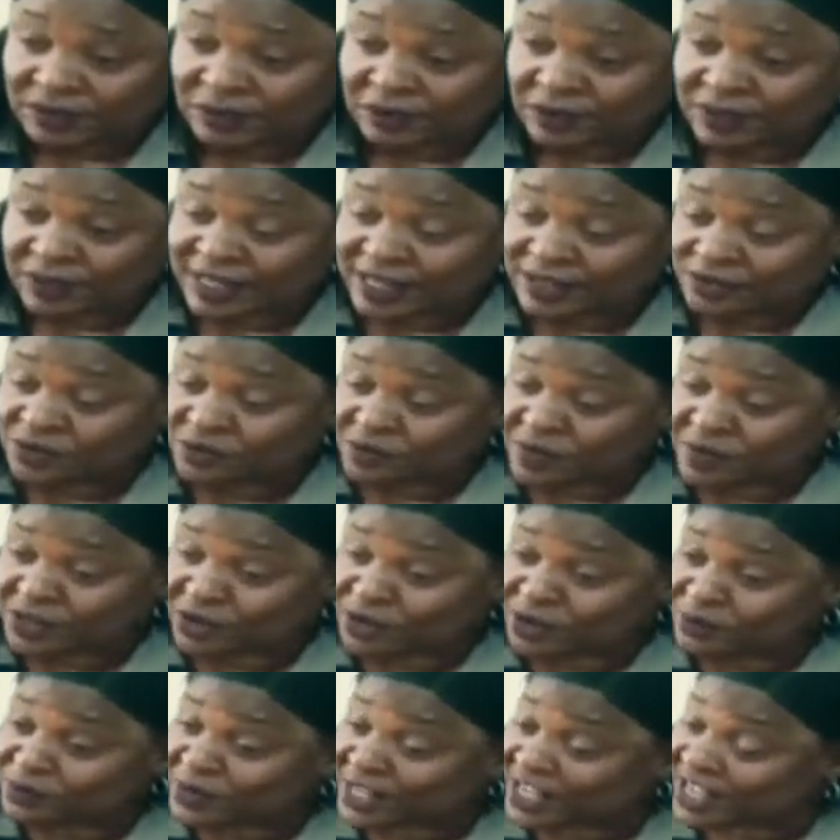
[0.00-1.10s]
so that we may
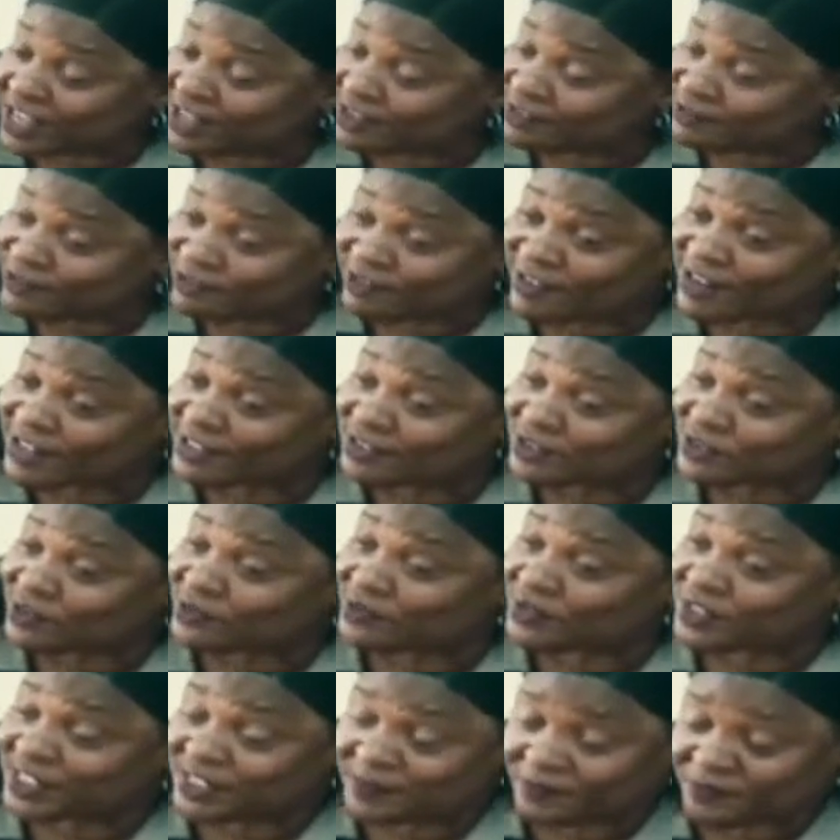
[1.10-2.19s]
not be ignorant
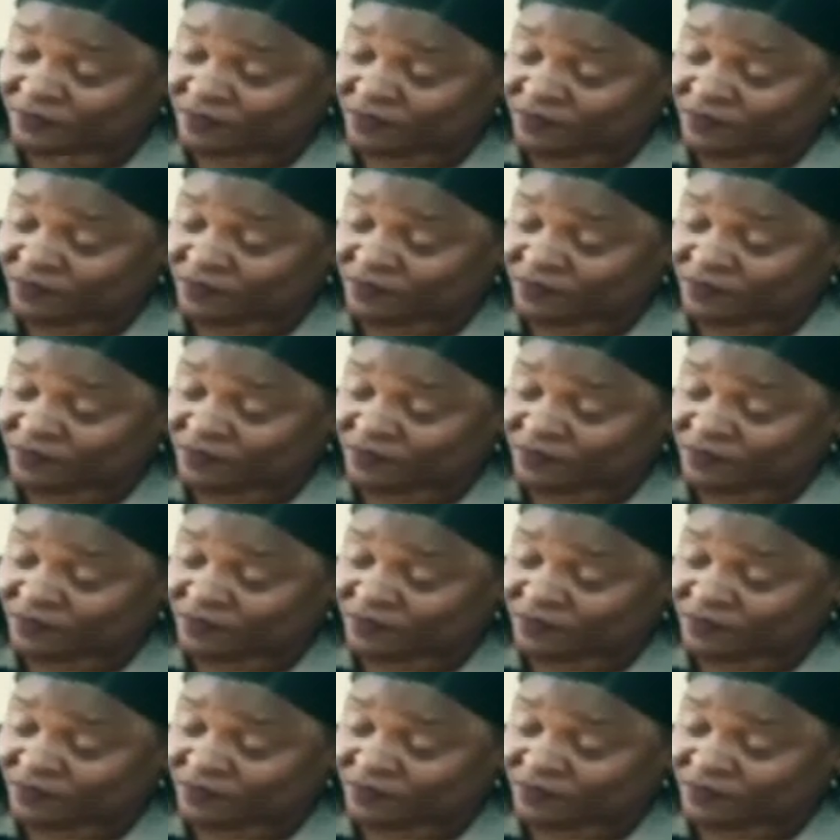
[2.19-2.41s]
of them.